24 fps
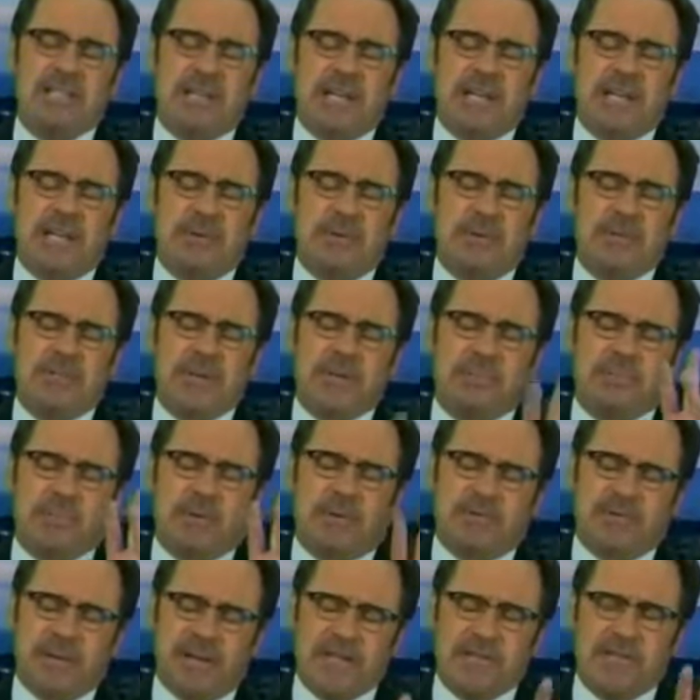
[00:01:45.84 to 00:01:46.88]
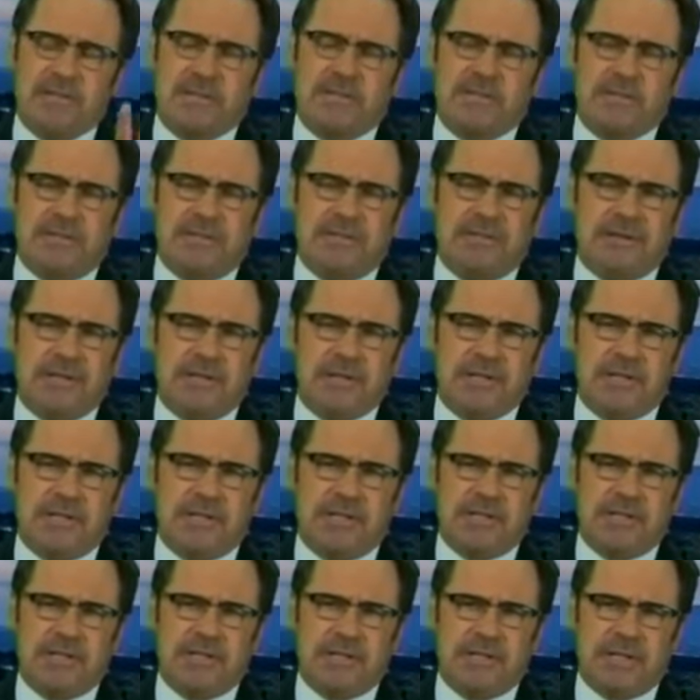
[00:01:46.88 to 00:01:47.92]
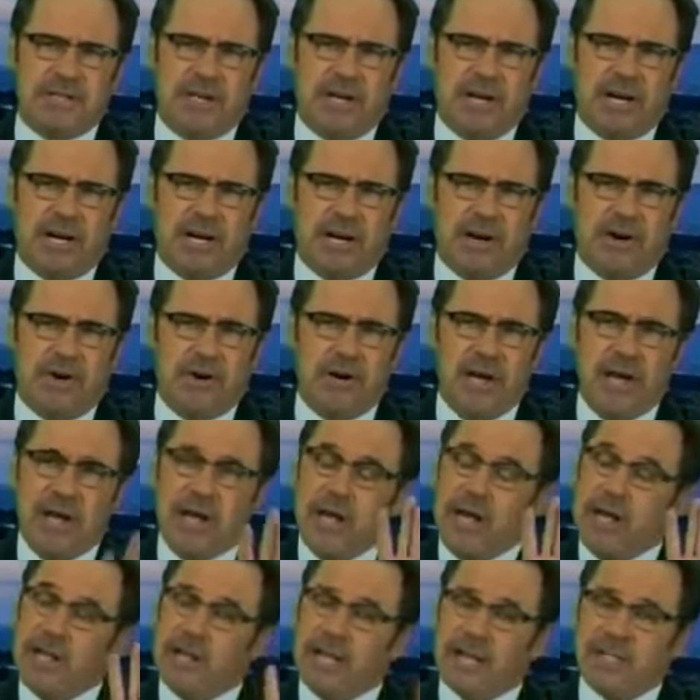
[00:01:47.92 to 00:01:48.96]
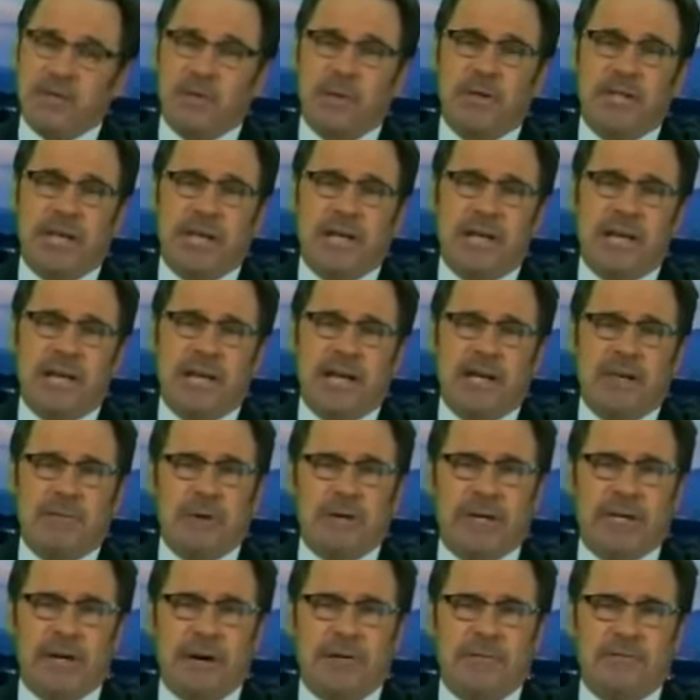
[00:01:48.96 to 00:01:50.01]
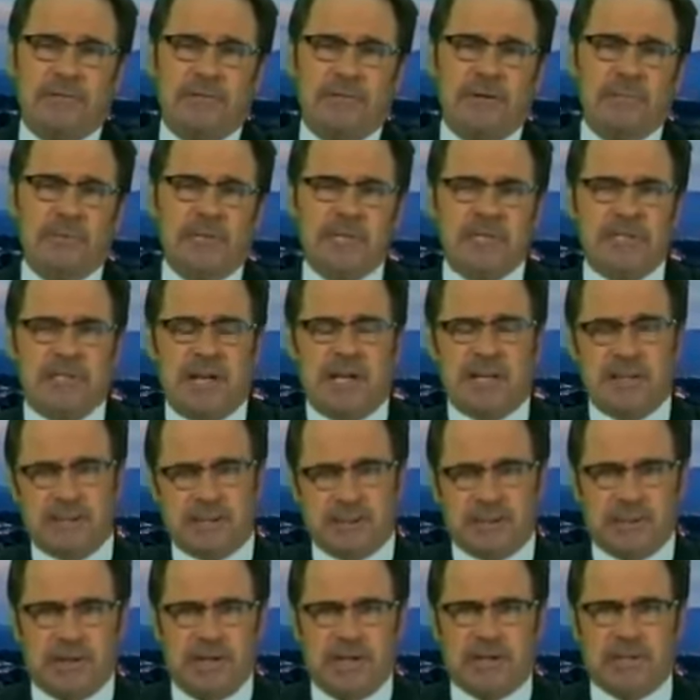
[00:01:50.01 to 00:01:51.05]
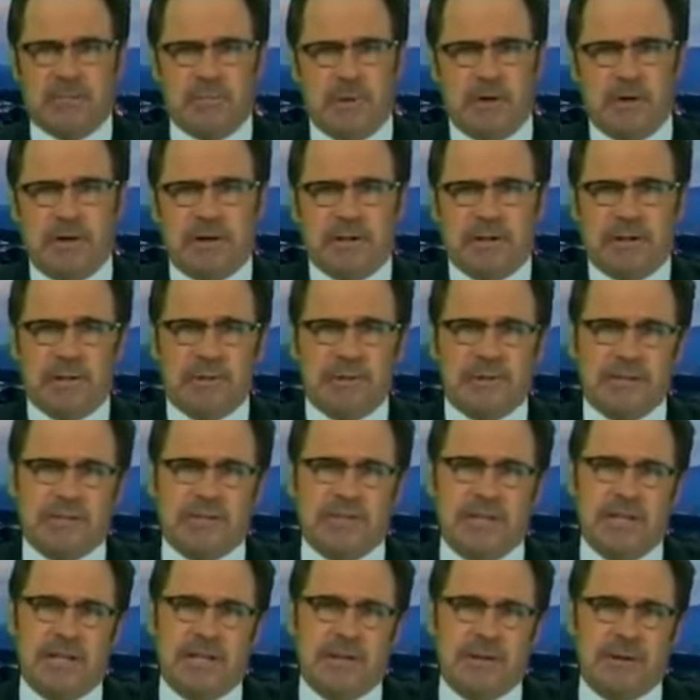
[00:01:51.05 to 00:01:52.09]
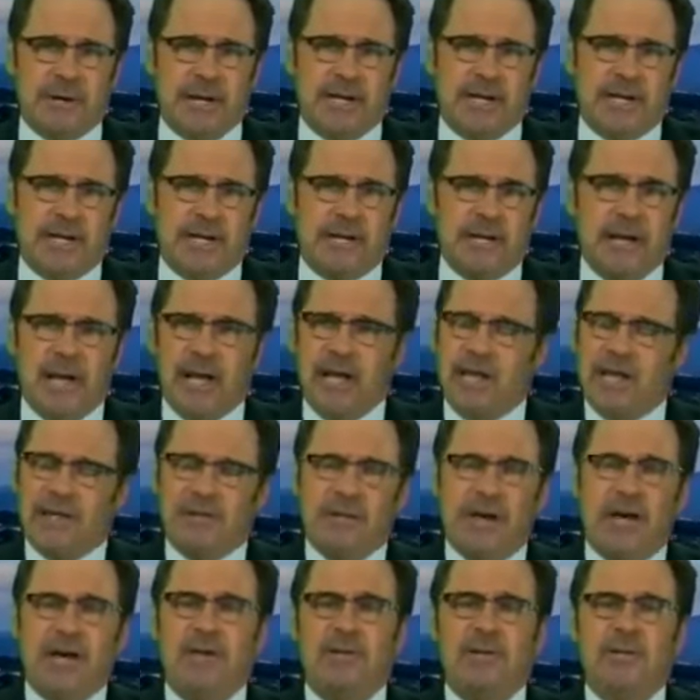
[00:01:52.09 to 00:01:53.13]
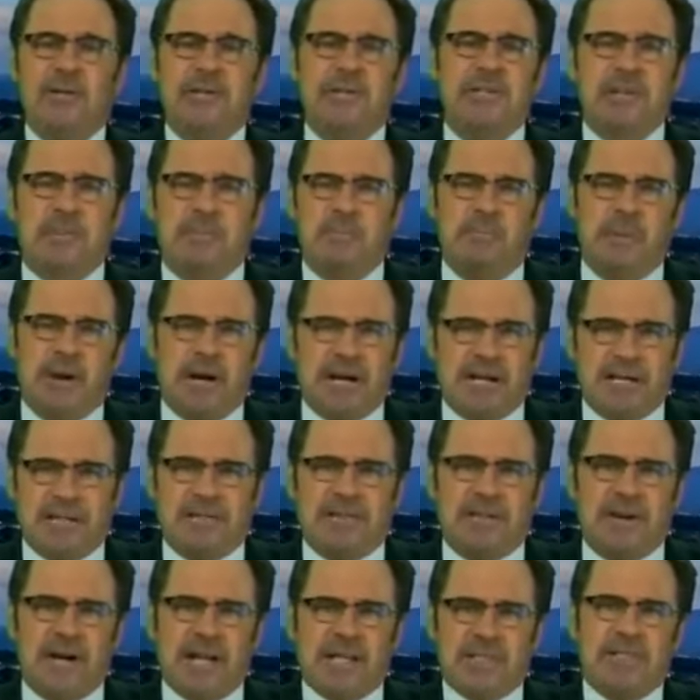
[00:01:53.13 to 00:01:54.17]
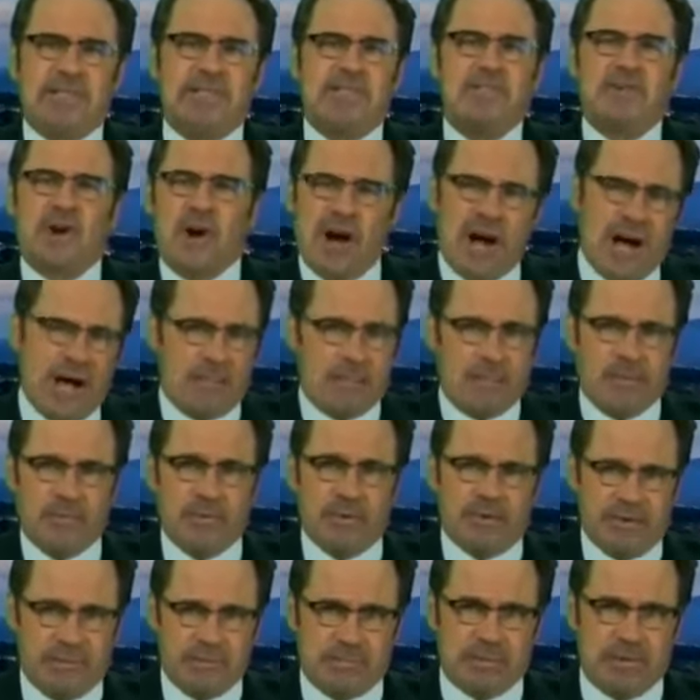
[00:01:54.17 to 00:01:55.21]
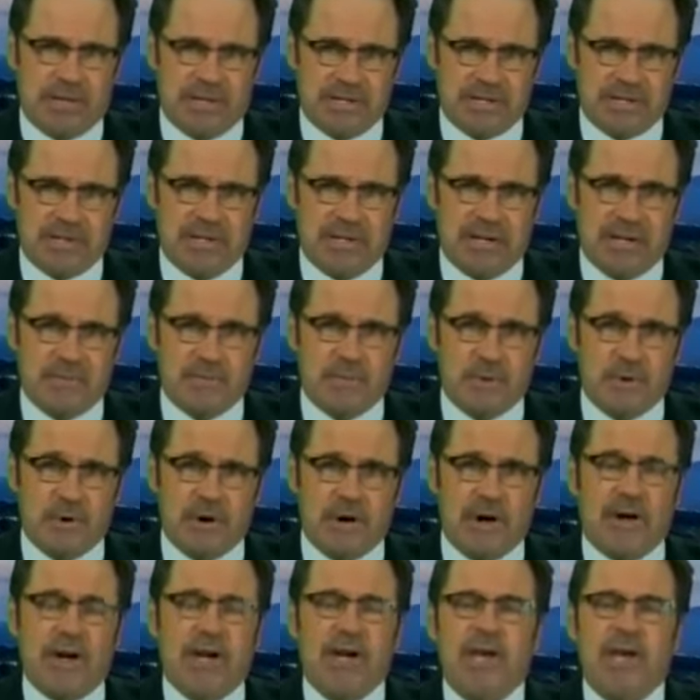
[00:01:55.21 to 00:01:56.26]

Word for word: he was a professor at the University of Chicago. That's where they had Enrico Fermi cyclotron, the particle accelerator not only is the buck not stop with the president anymore,